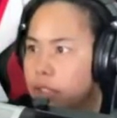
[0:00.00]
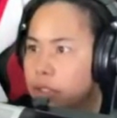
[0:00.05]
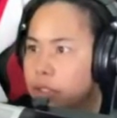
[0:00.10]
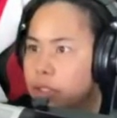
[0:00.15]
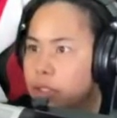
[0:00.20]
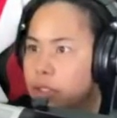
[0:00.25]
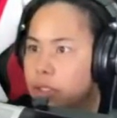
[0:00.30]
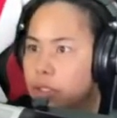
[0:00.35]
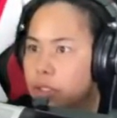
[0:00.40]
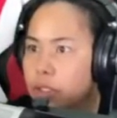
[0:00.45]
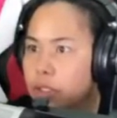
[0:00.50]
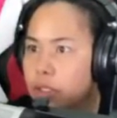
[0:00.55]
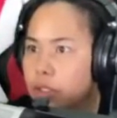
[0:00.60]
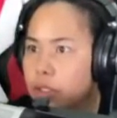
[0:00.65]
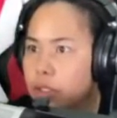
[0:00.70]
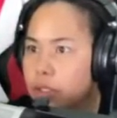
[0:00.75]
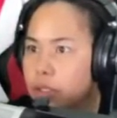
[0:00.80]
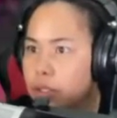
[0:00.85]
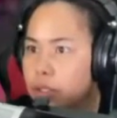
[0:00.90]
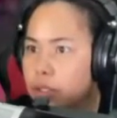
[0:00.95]

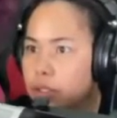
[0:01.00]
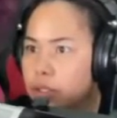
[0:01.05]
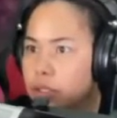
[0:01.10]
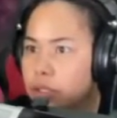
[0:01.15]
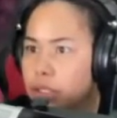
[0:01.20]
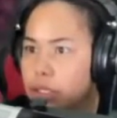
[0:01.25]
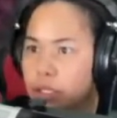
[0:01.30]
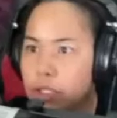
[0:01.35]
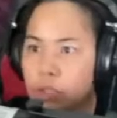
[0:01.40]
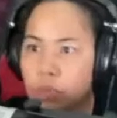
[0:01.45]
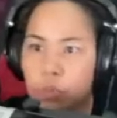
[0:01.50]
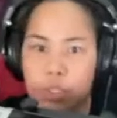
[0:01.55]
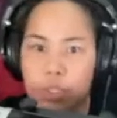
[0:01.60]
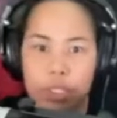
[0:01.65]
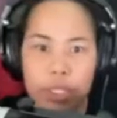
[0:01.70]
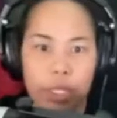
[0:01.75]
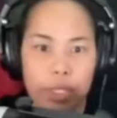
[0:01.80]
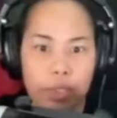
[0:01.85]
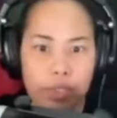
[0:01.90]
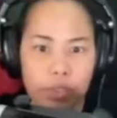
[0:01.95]
uh, yes.
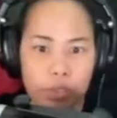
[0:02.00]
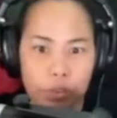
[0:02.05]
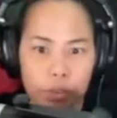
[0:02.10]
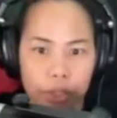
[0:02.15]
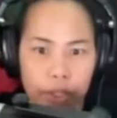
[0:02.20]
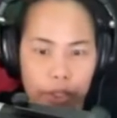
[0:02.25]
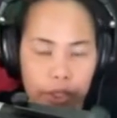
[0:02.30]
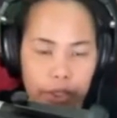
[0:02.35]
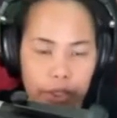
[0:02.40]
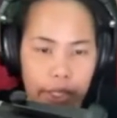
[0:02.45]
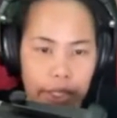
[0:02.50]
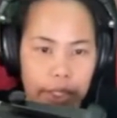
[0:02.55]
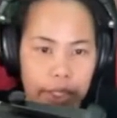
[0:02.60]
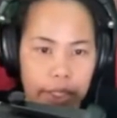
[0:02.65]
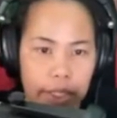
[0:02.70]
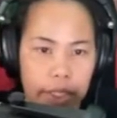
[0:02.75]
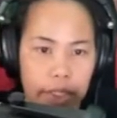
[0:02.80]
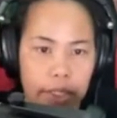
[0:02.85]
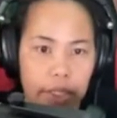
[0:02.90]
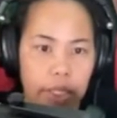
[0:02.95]
What else? What else I
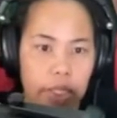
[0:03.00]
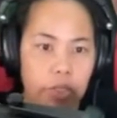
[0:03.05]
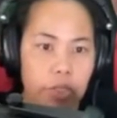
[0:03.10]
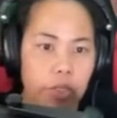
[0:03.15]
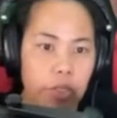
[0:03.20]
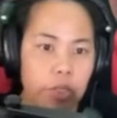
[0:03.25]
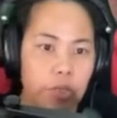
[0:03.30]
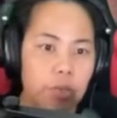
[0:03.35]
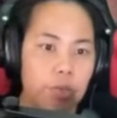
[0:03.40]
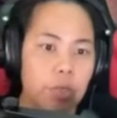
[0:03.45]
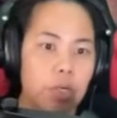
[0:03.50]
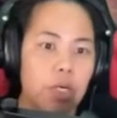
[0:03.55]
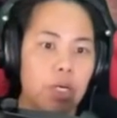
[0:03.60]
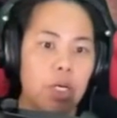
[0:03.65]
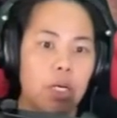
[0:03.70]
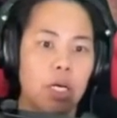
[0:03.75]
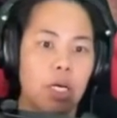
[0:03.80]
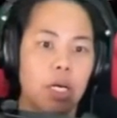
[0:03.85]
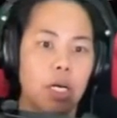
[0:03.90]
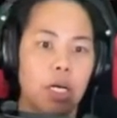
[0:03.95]
can tell you?
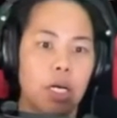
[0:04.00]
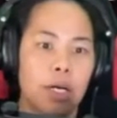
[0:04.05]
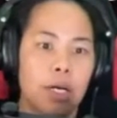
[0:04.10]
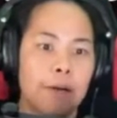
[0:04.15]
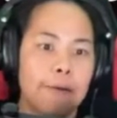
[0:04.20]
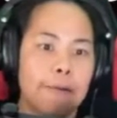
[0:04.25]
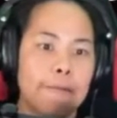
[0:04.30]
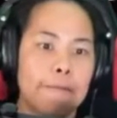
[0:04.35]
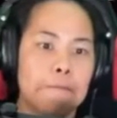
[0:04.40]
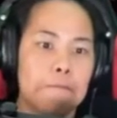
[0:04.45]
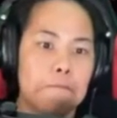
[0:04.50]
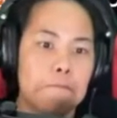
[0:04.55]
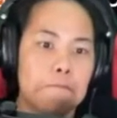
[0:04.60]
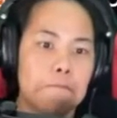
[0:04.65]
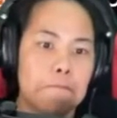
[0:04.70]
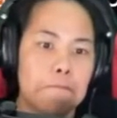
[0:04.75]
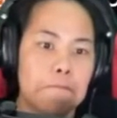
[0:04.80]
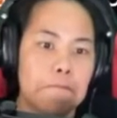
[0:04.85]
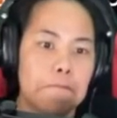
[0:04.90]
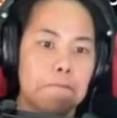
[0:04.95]

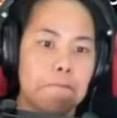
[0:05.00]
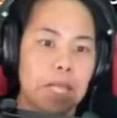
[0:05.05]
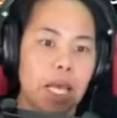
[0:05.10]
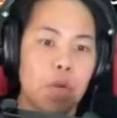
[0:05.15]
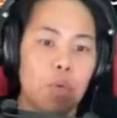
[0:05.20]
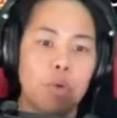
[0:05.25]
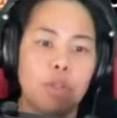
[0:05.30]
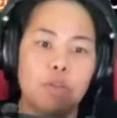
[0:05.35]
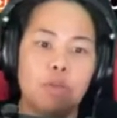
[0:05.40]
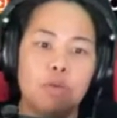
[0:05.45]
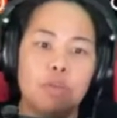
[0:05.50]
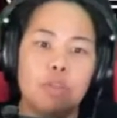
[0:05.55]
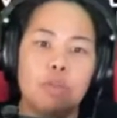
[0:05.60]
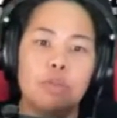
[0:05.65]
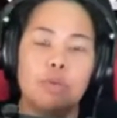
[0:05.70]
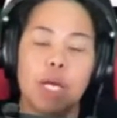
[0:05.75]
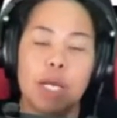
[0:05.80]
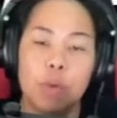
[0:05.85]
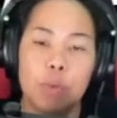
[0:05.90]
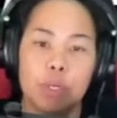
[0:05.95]
Um, I want
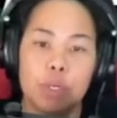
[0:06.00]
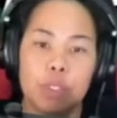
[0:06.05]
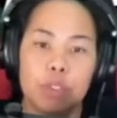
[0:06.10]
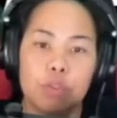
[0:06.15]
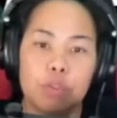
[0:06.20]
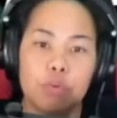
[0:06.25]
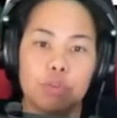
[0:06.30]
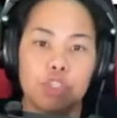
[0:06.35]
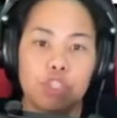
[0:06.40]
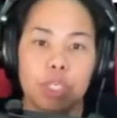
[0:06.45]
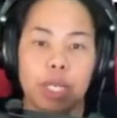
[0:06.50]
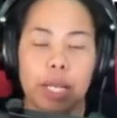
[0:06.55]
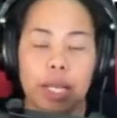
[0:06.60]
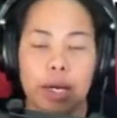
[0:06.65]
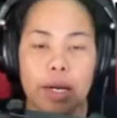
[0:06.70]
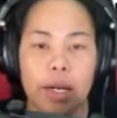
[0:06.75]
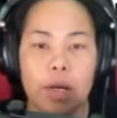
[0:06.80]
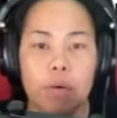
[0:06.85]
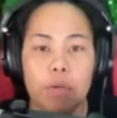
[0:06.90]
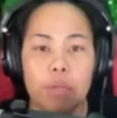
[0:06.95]
also to I want to
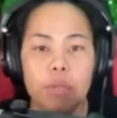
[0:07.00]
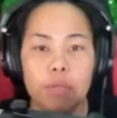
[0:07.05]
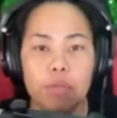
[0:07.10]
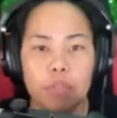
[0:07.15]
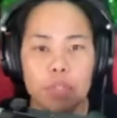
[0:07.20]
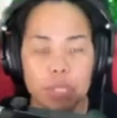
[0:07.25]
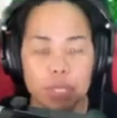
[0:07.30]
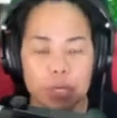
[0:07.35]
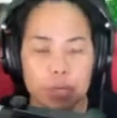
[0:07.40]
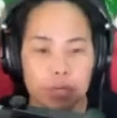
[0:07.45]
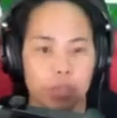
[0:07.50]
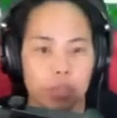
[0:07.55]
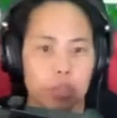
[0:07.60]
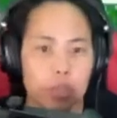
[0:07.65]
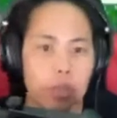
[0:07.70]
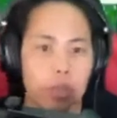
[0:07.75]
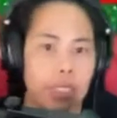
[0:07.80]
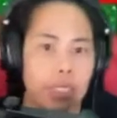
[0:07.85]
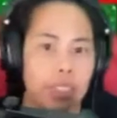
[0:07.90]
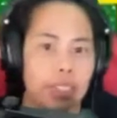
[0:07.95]
share. I to share
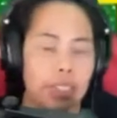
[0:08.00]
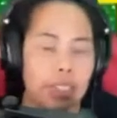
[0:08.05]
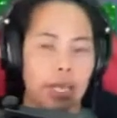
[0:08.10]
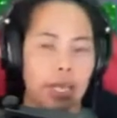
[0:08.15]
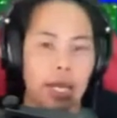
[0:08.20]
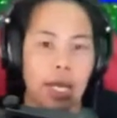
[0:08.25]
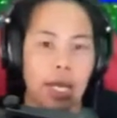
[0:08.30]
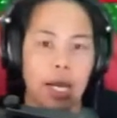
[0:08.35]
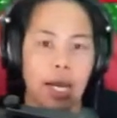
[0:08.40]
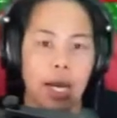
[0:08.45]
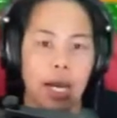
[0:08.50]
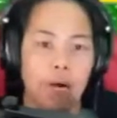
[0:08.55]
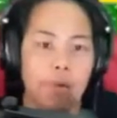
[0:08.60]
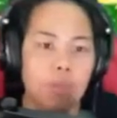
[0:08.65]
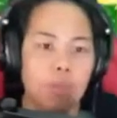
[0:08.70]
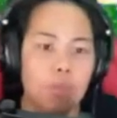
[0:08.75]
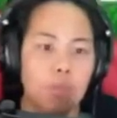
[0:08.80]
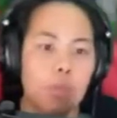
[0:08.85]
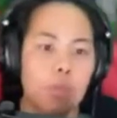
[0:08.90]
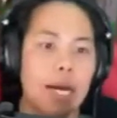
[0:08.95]
also, guys,
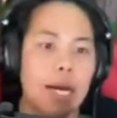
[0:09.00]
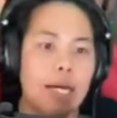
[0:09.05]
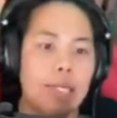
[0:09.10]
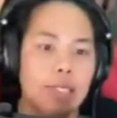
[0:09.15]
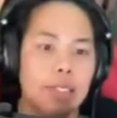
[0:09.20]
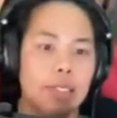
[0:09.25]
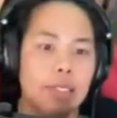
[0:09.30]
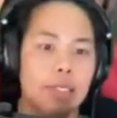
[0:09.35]
how to add.